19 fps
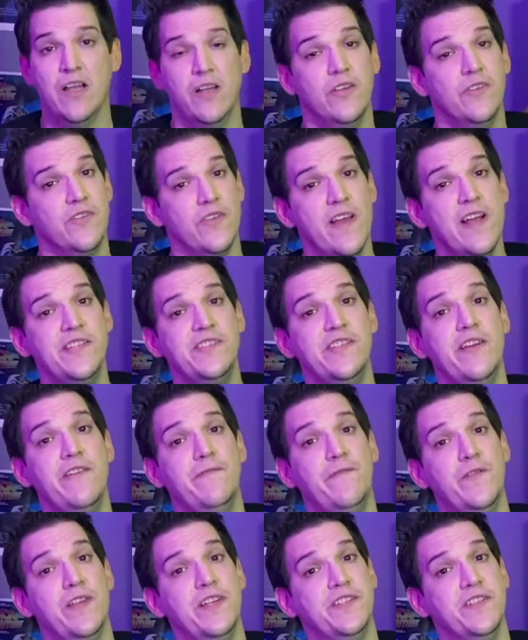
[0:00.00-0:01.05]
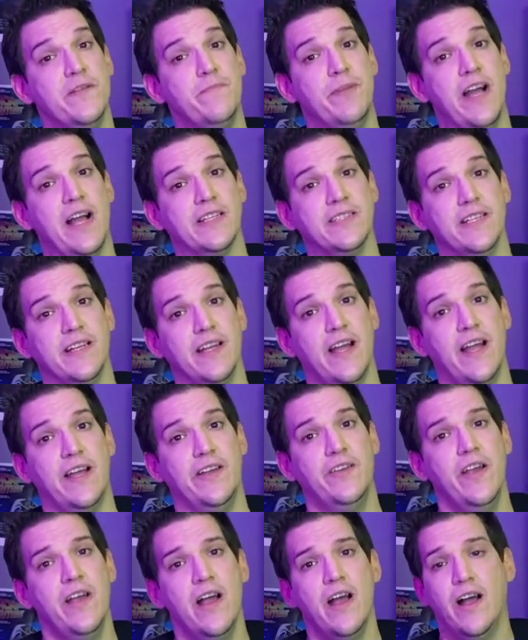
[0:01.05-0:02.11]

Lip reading: So that's it for this unboxing, guys.